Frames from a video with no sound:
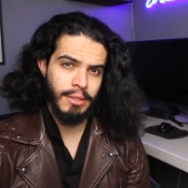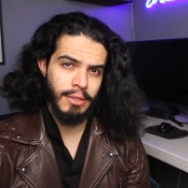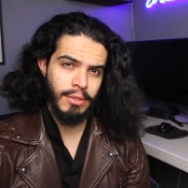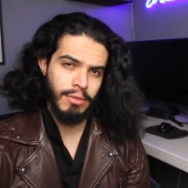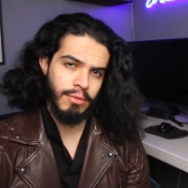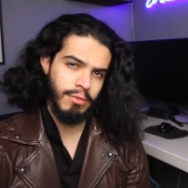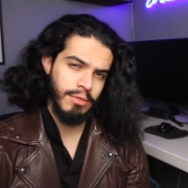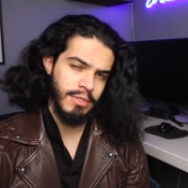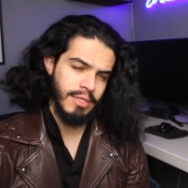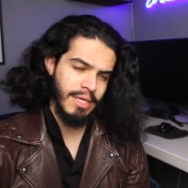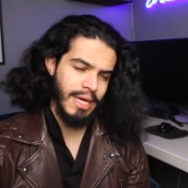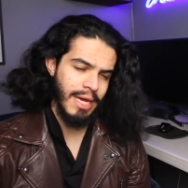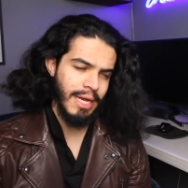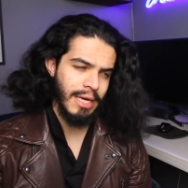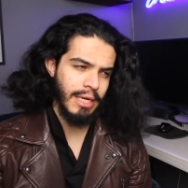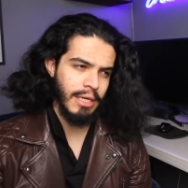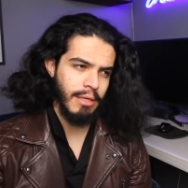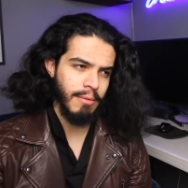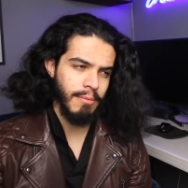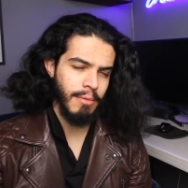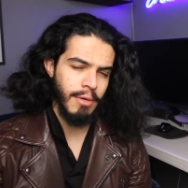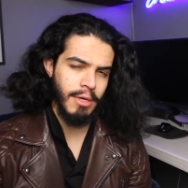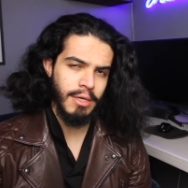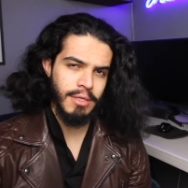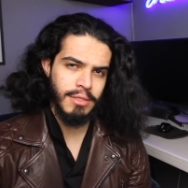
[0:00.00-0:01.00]
who
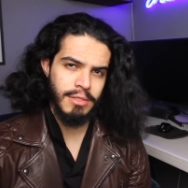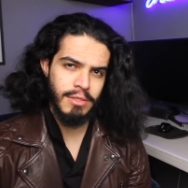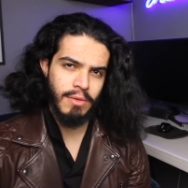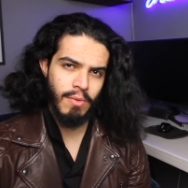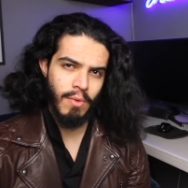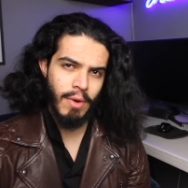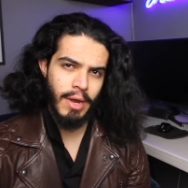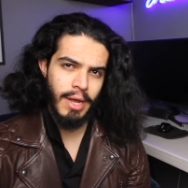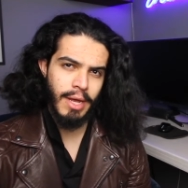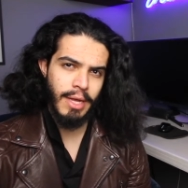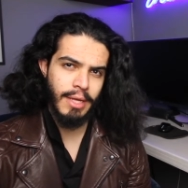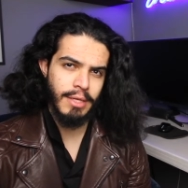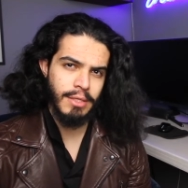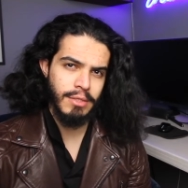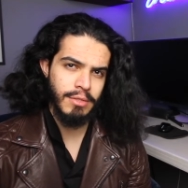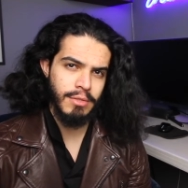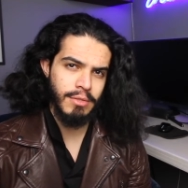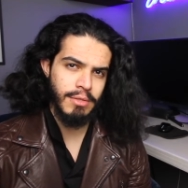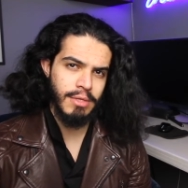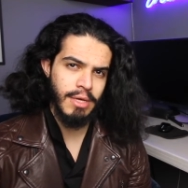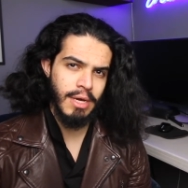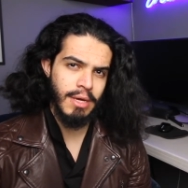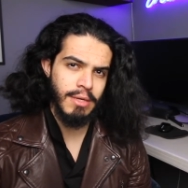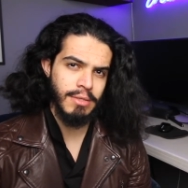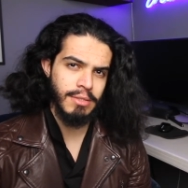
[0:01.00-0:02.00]
sadly passed away in
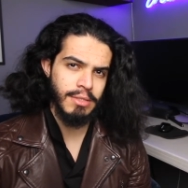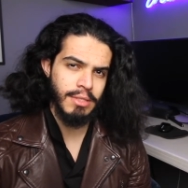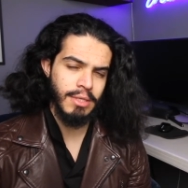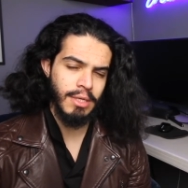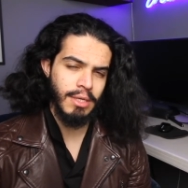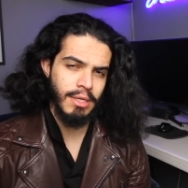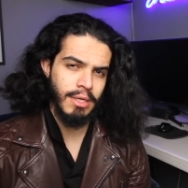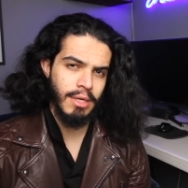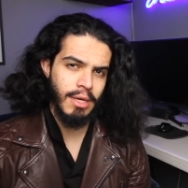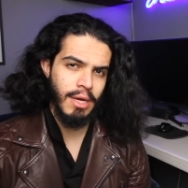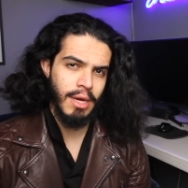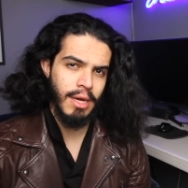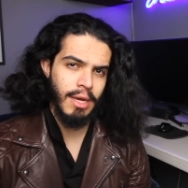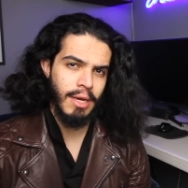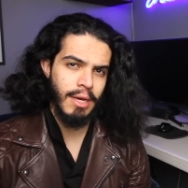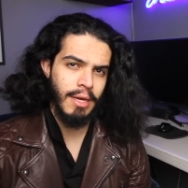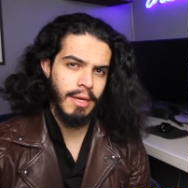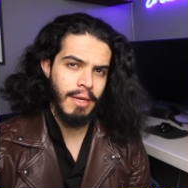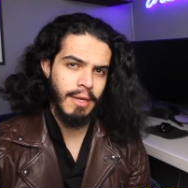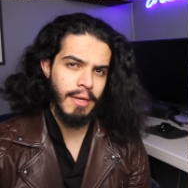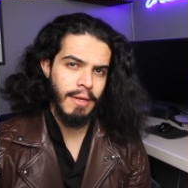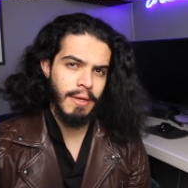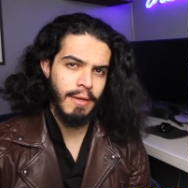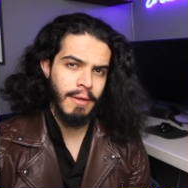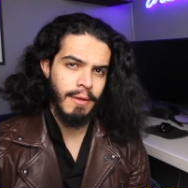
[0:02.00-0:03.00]
2009
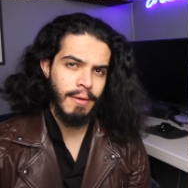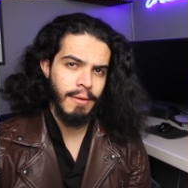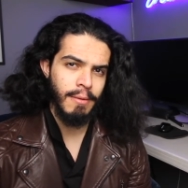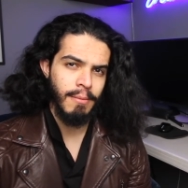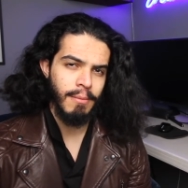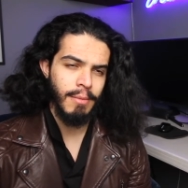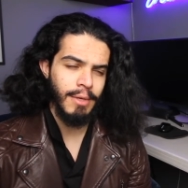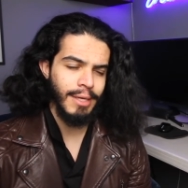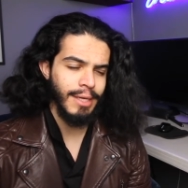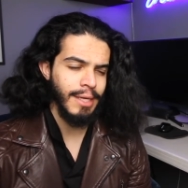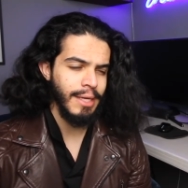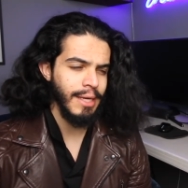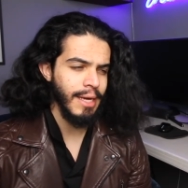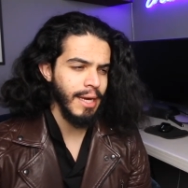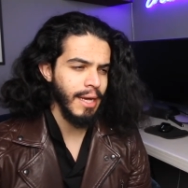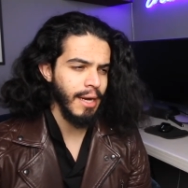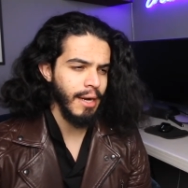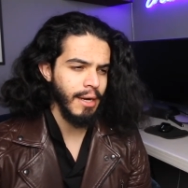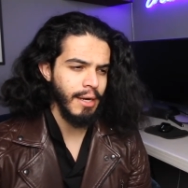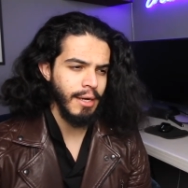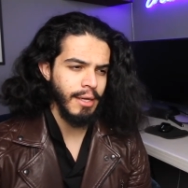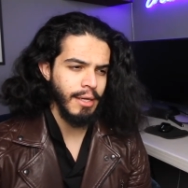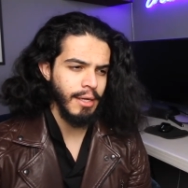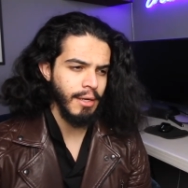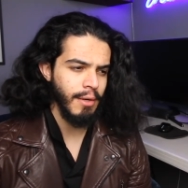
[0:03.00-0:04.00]
but he had
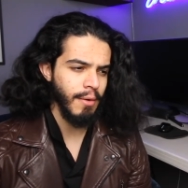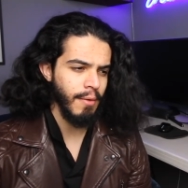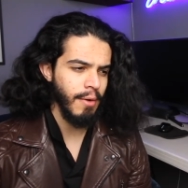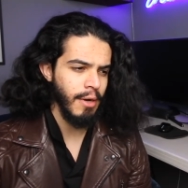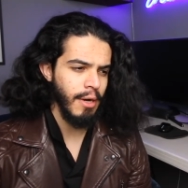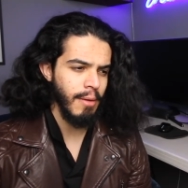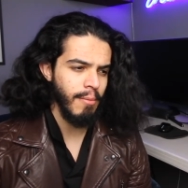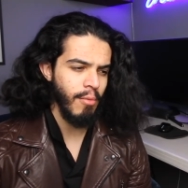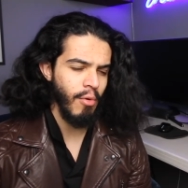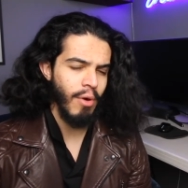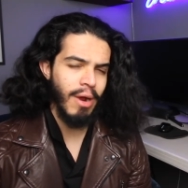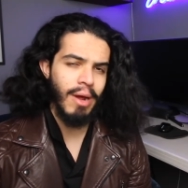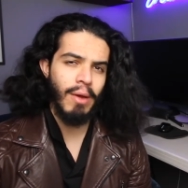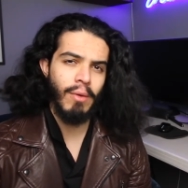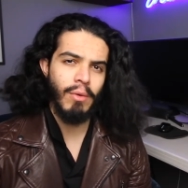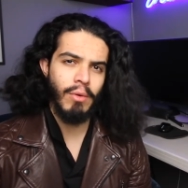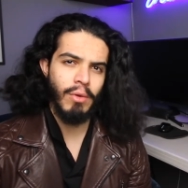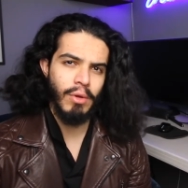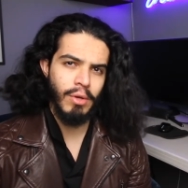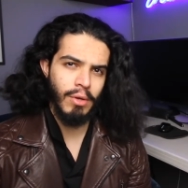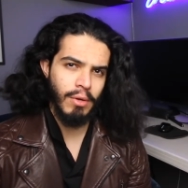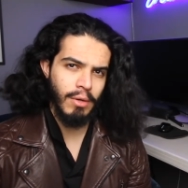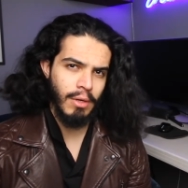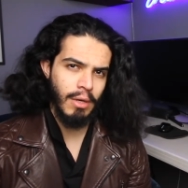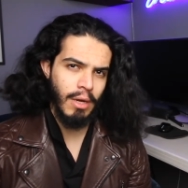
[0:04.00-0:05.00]
an incredible
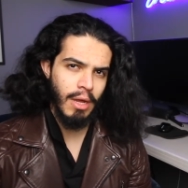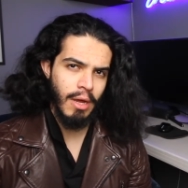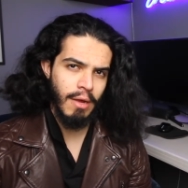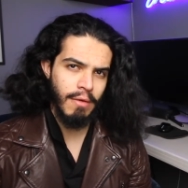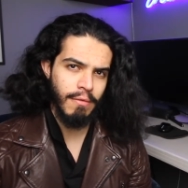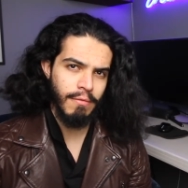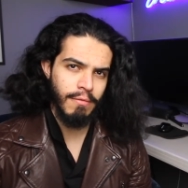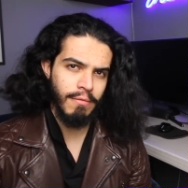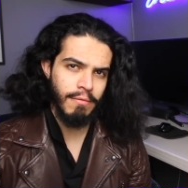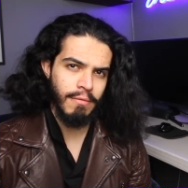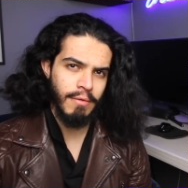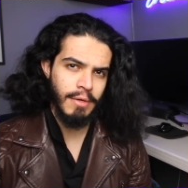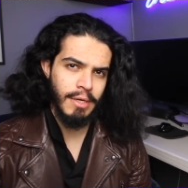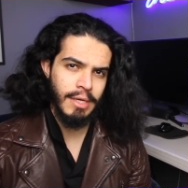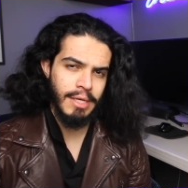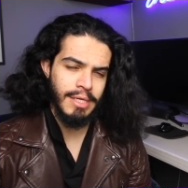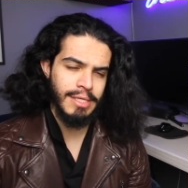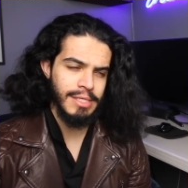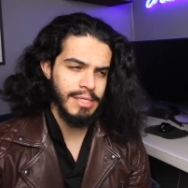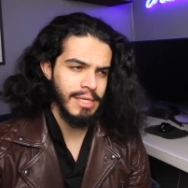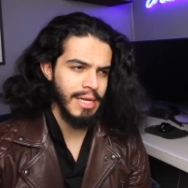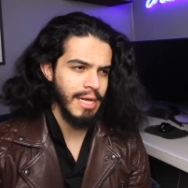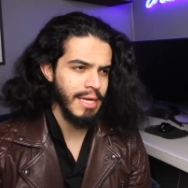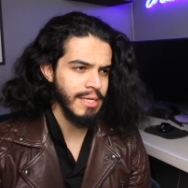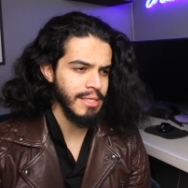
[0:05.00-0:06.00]
outlook on life and
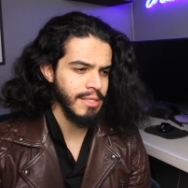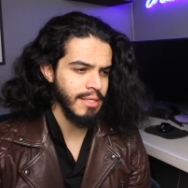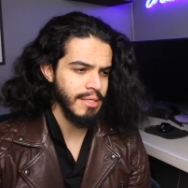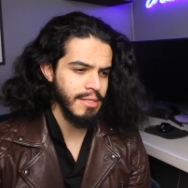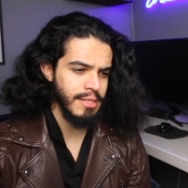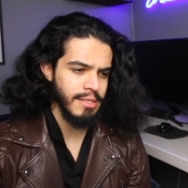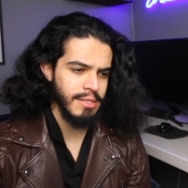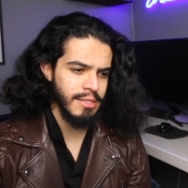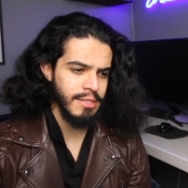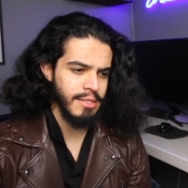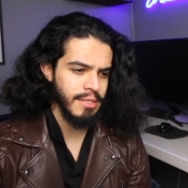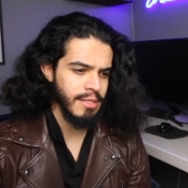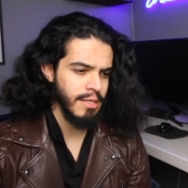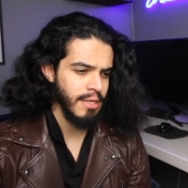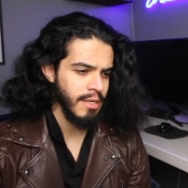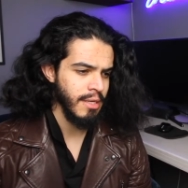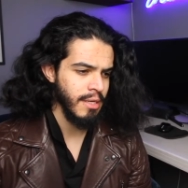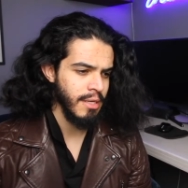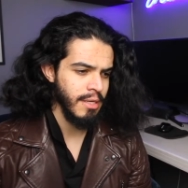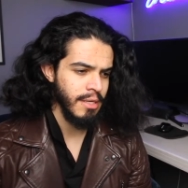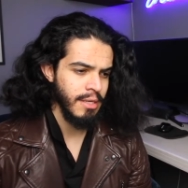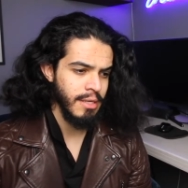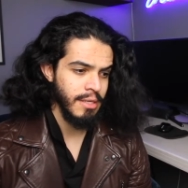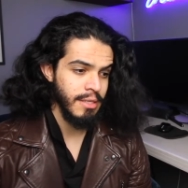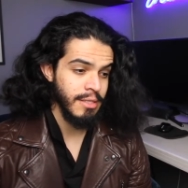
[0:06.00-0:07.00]
his lessons
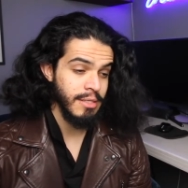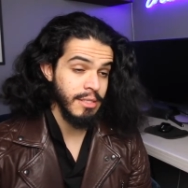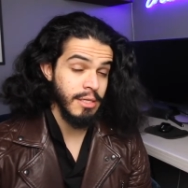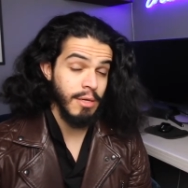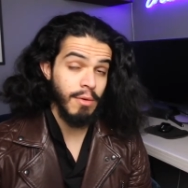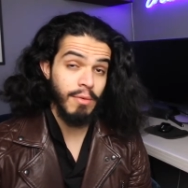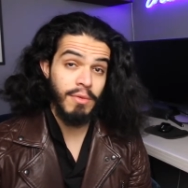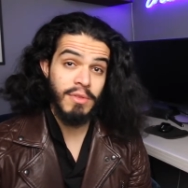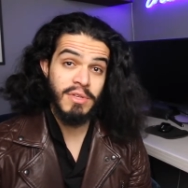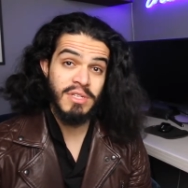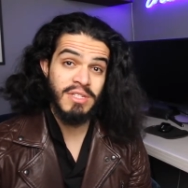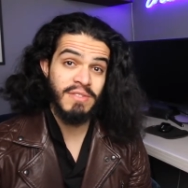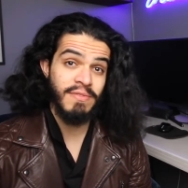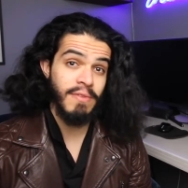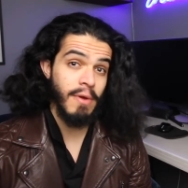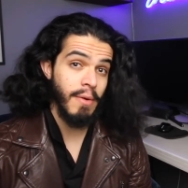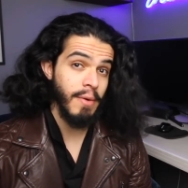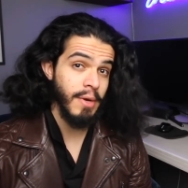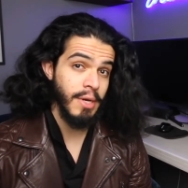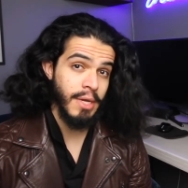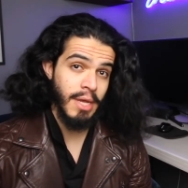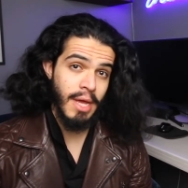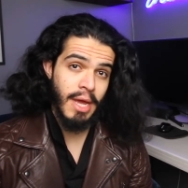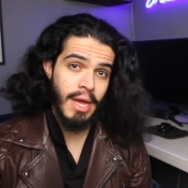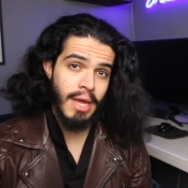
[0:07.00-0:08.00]
till this
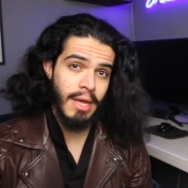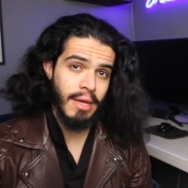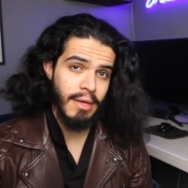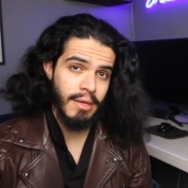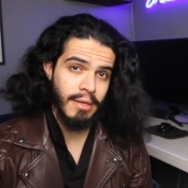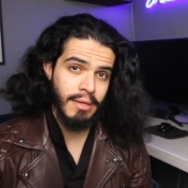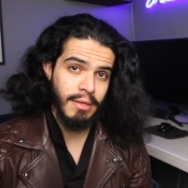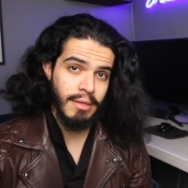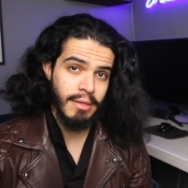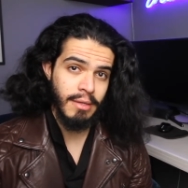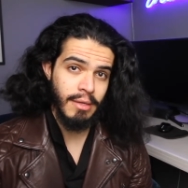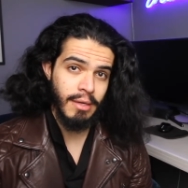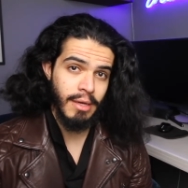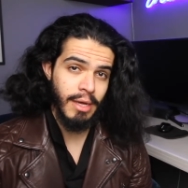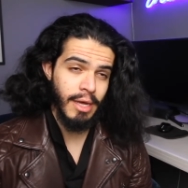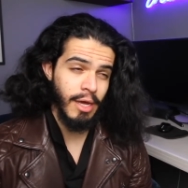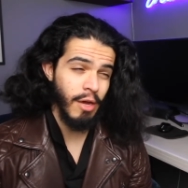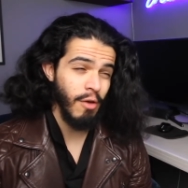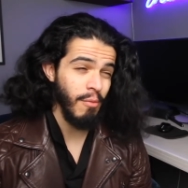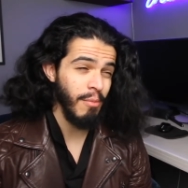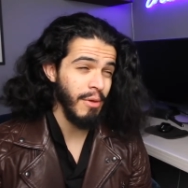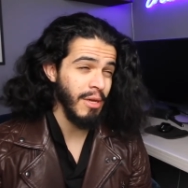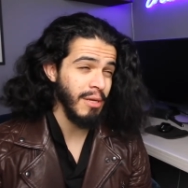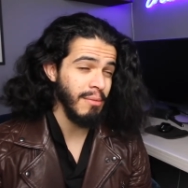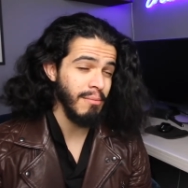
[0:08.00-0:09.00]
very day are
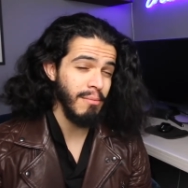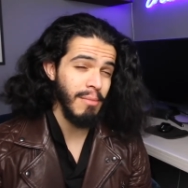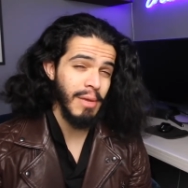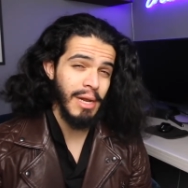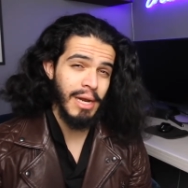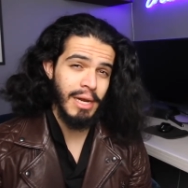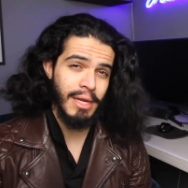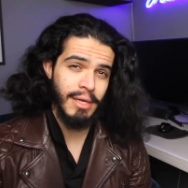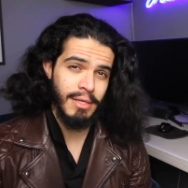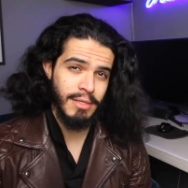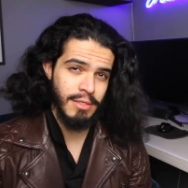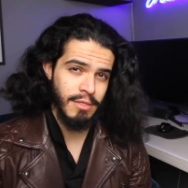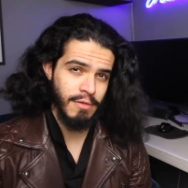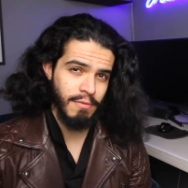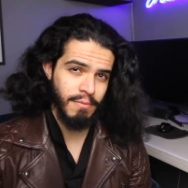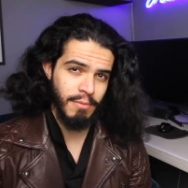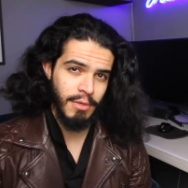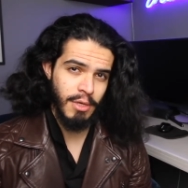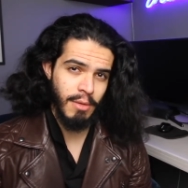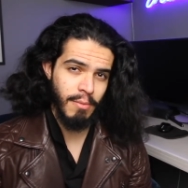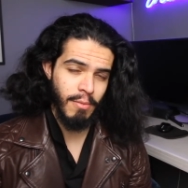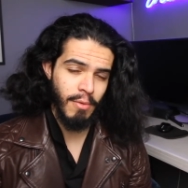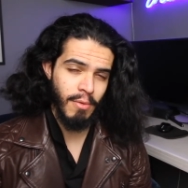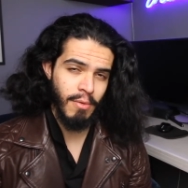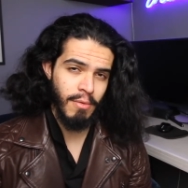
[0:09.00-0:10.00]
helping millions of
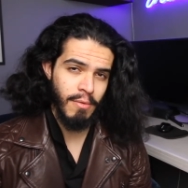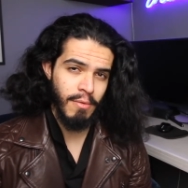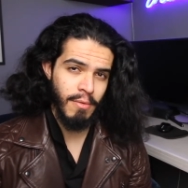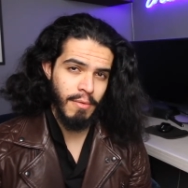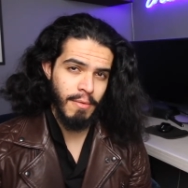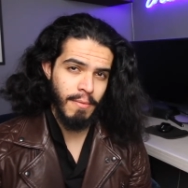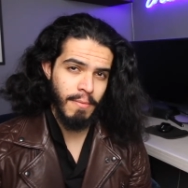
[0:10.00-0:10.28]
people.